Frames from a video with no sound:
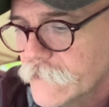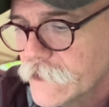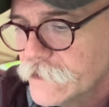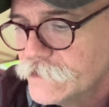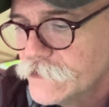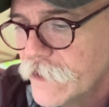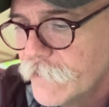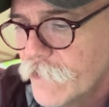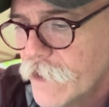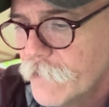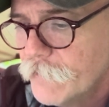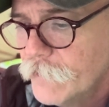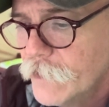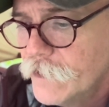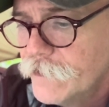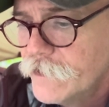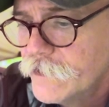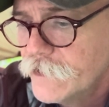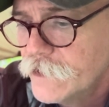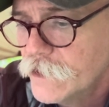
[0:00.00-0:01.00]
I brought
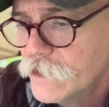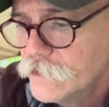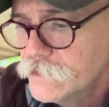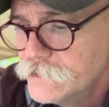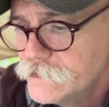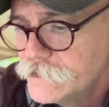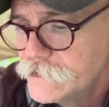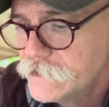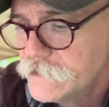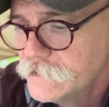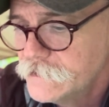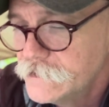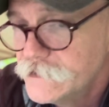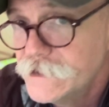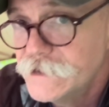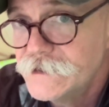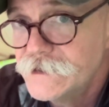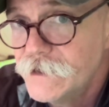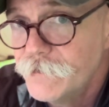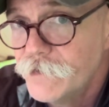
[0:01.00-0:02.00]
both of those to
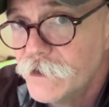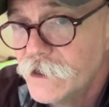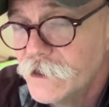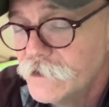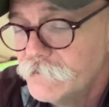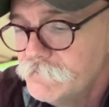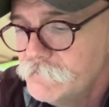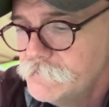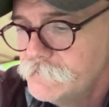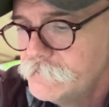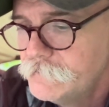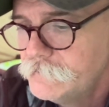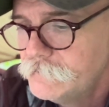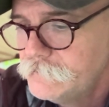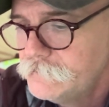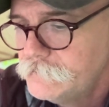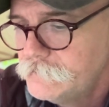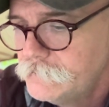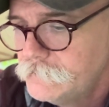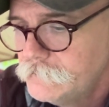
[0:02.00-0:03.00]
sip on
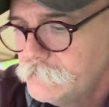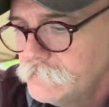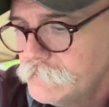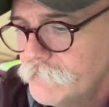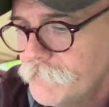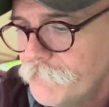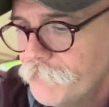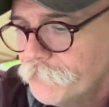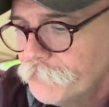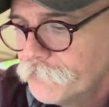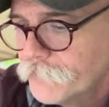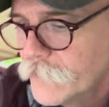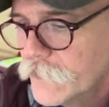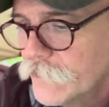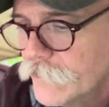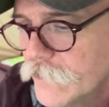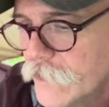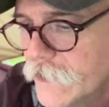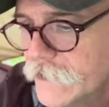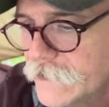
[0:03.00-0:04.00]

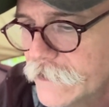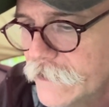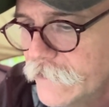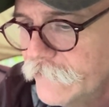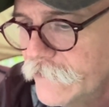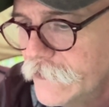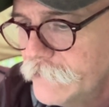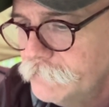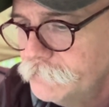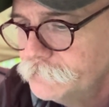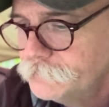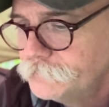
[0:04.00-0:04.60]
throughout the evening.